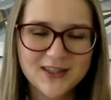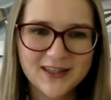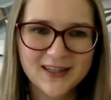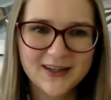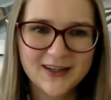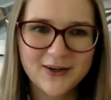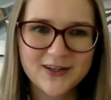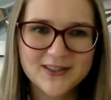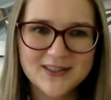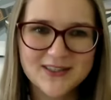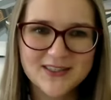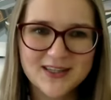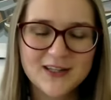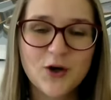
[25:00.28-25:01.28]
Nicola, and
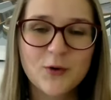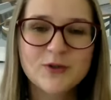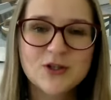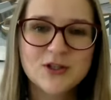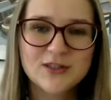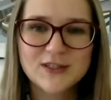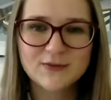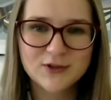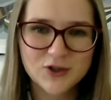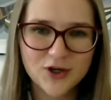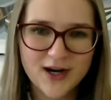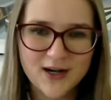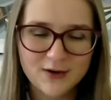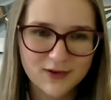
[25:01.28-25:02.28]
the opportunities for
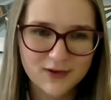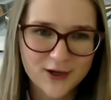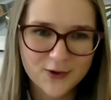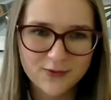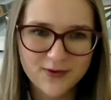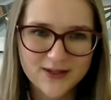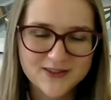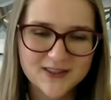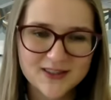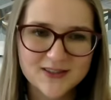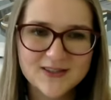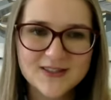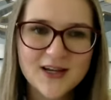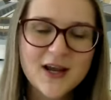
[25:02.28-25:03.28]
training for local
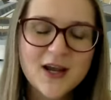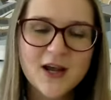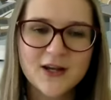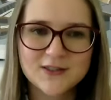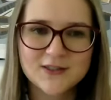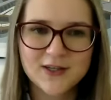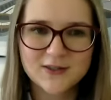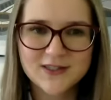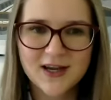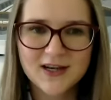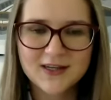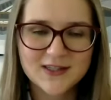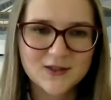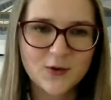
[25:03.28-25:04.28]
residents
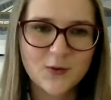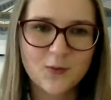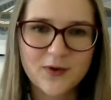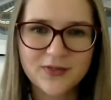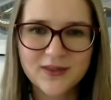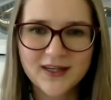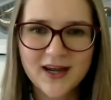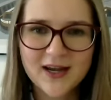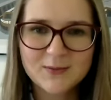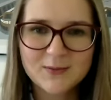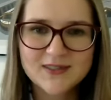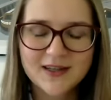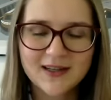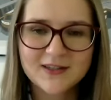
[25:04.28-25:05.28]
associated with the
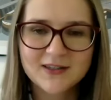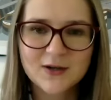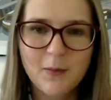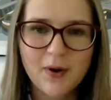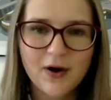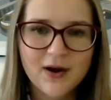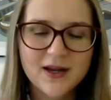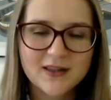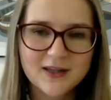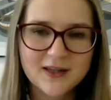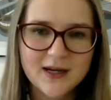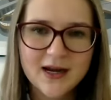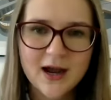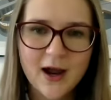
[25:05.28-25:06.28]
Games, led by
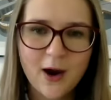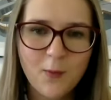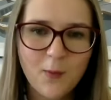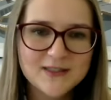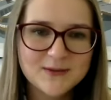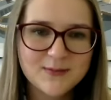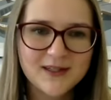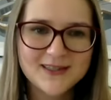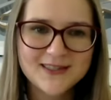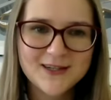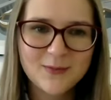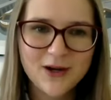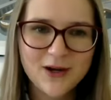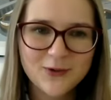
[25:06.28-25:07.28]
the West Midlands
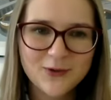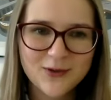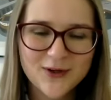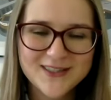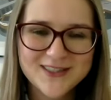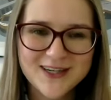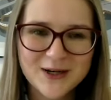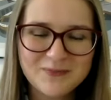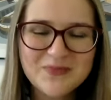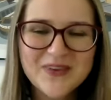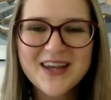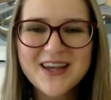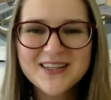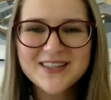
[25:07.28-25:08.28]
Combined Authority.
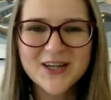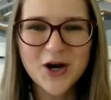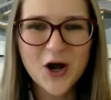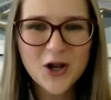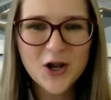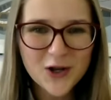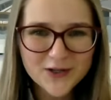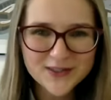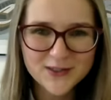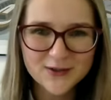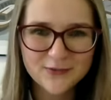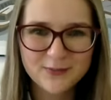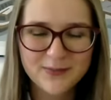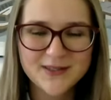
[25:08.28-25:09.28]
So lots of
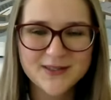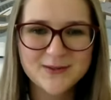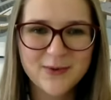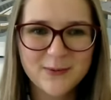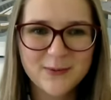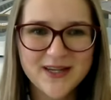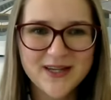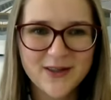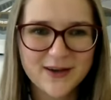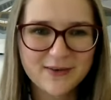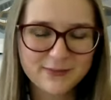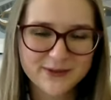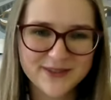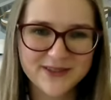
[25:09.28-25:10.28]
different bits and bobs out there
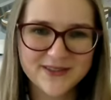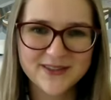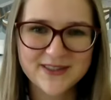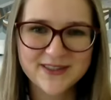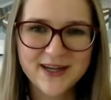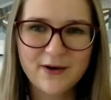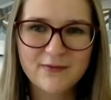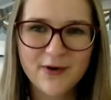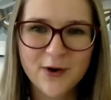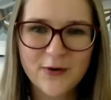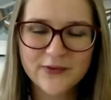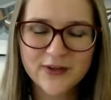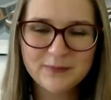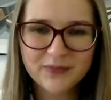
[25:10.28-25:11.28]
for businesses to get
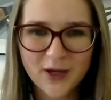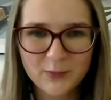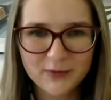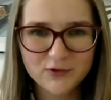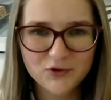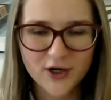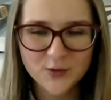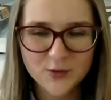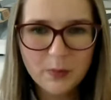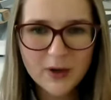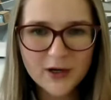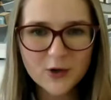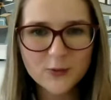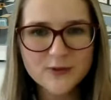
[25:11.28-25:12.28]
involved in, and we've tried to
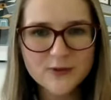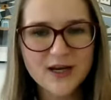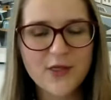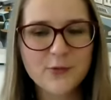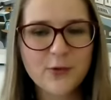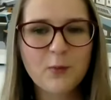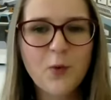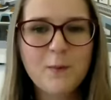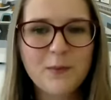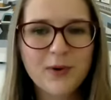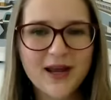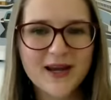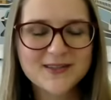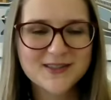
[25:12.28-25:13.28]
put it all together in one
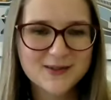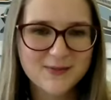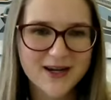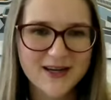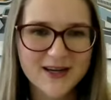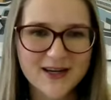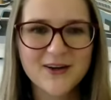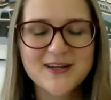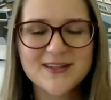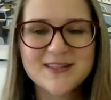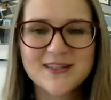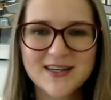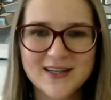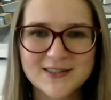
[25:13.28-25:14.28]
place to make it nice
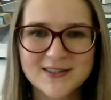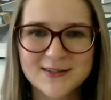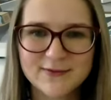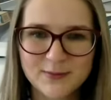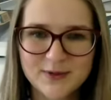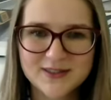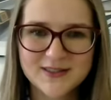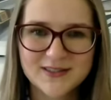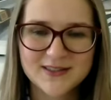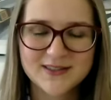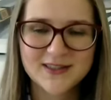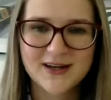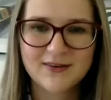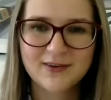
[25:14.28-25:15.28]
and easy for businesses
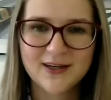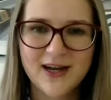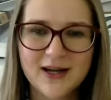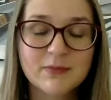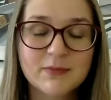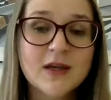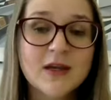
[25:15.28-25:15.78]
to navigate.